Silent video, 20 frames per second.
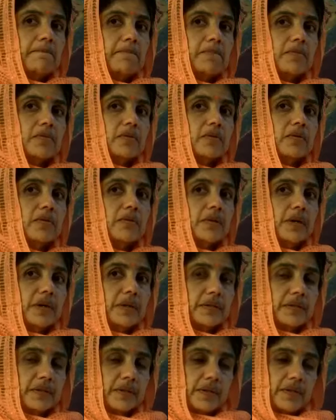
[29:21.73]
So
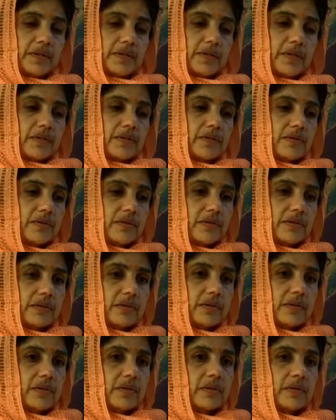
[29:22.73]
what? So this
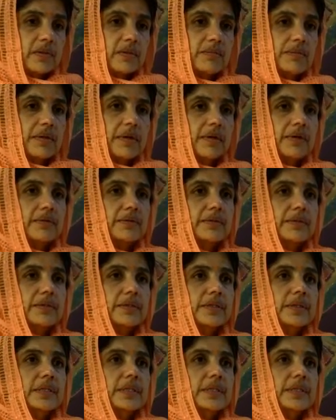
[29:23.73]
is about